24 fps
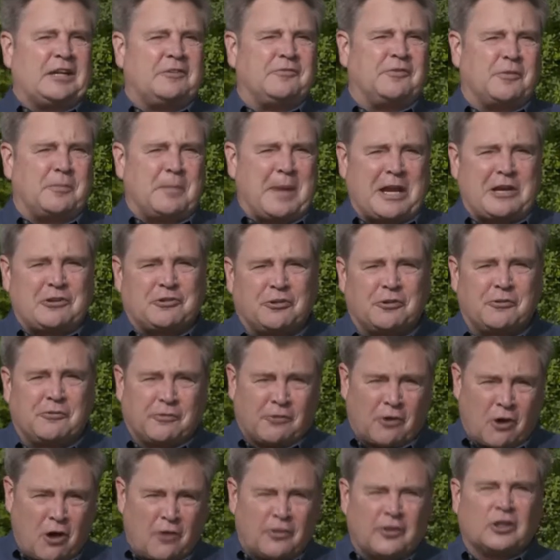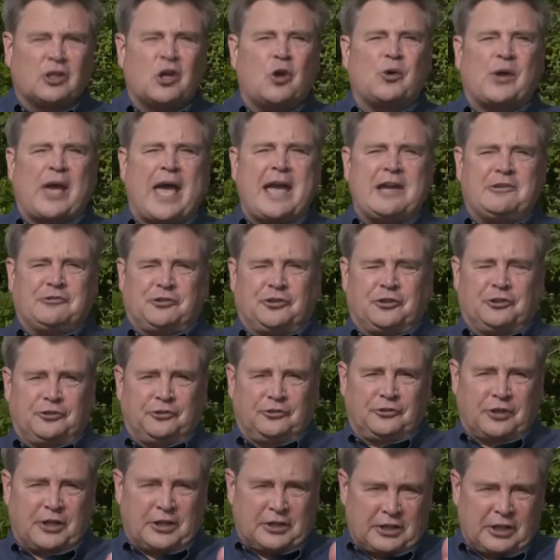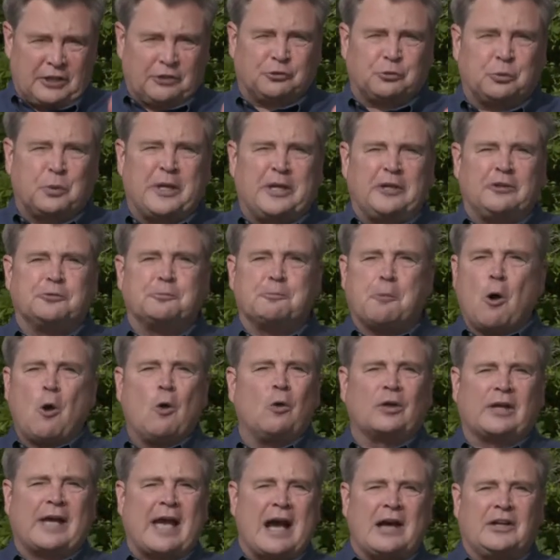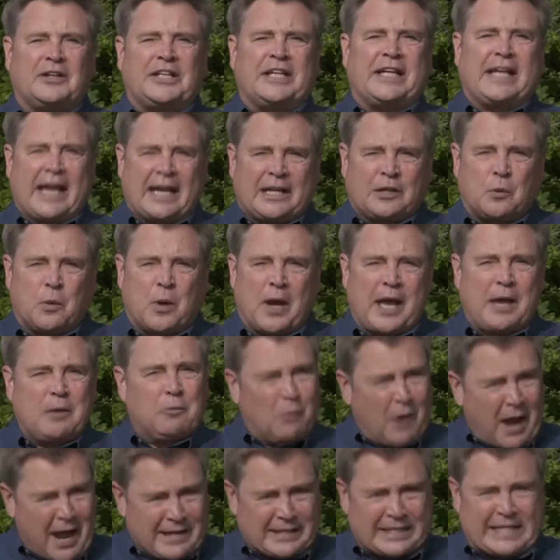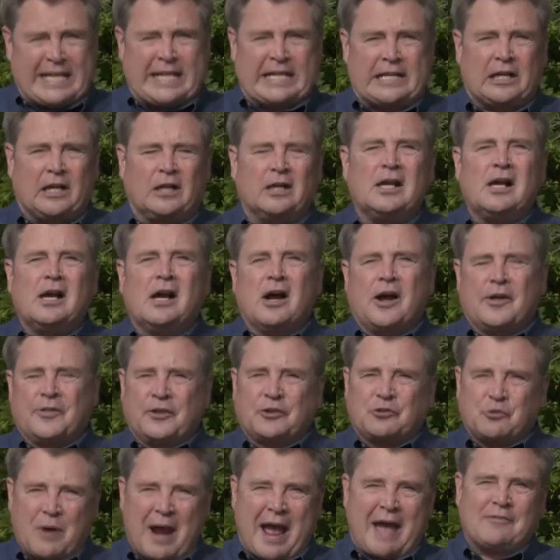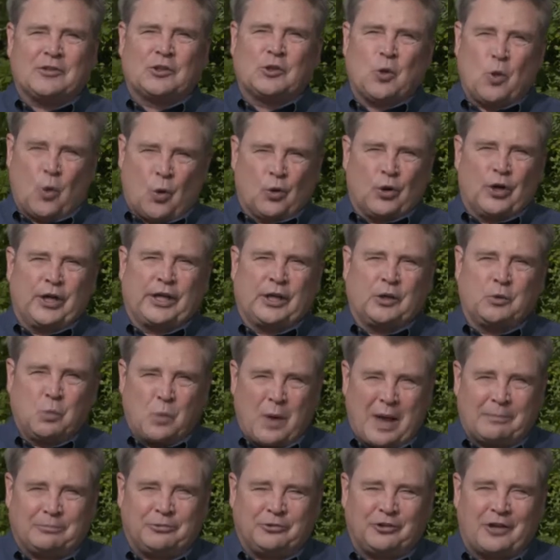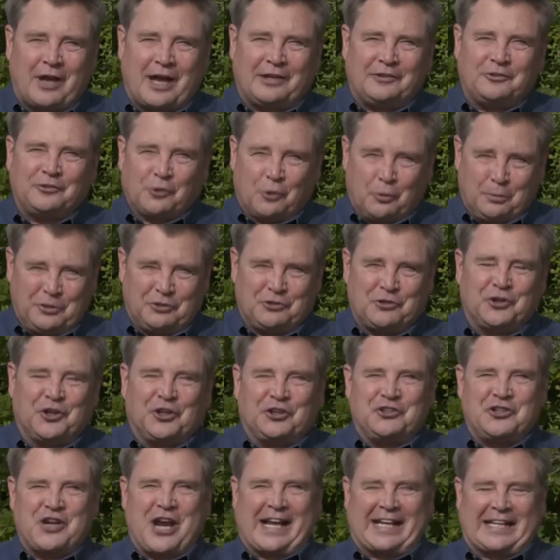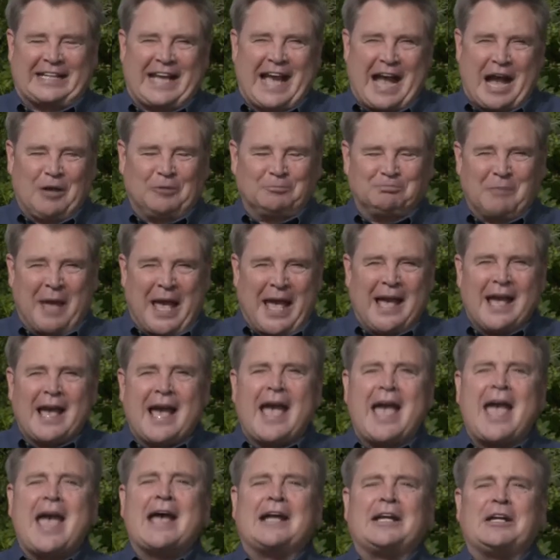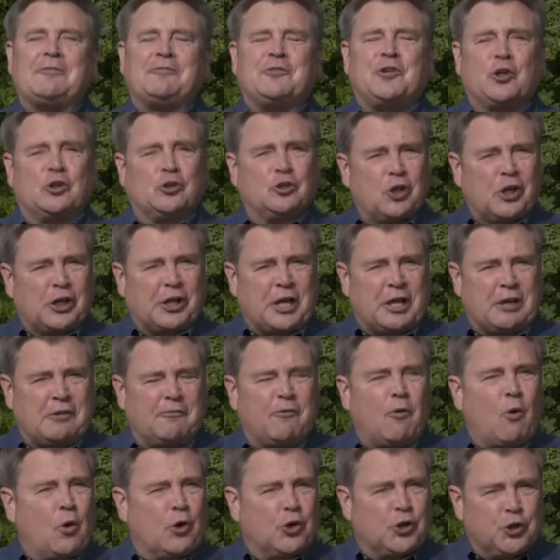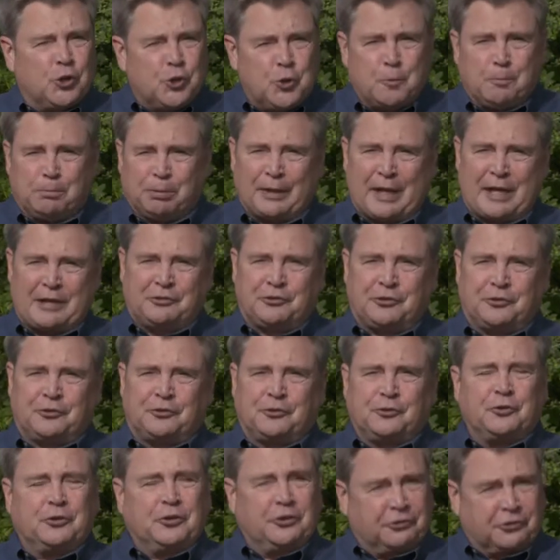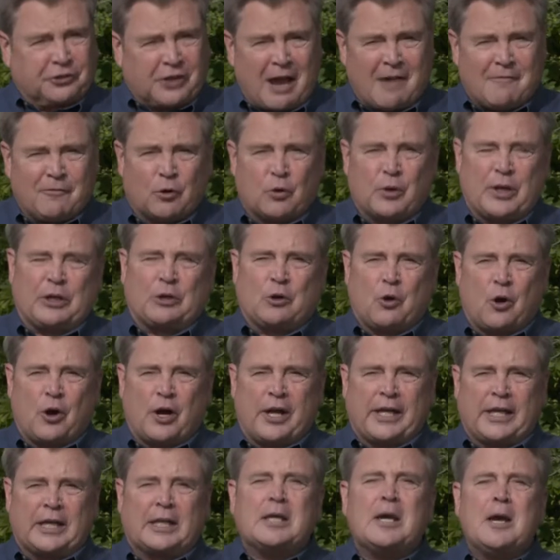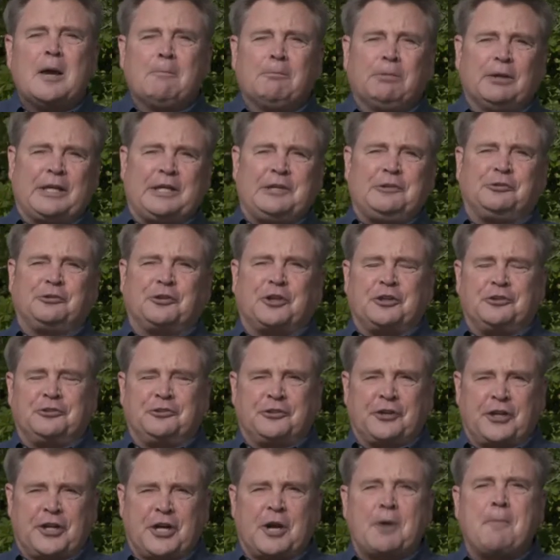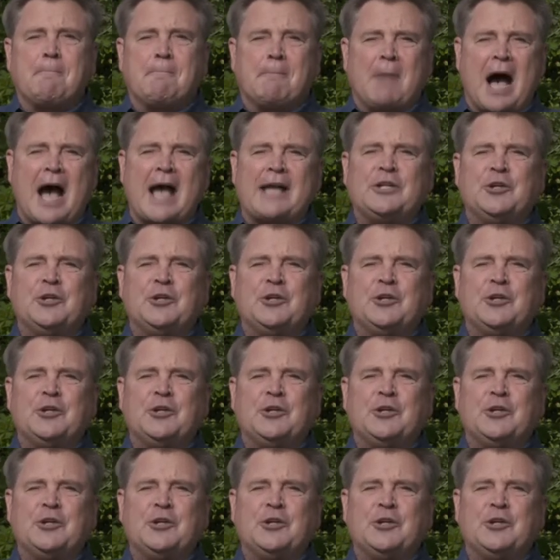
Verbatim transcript: information for all the locations in this week's Polk County Getaway right here on the Travel Oregon website, so be sure to check it out. And if you're looking for new places to discover in Oregon, please consider my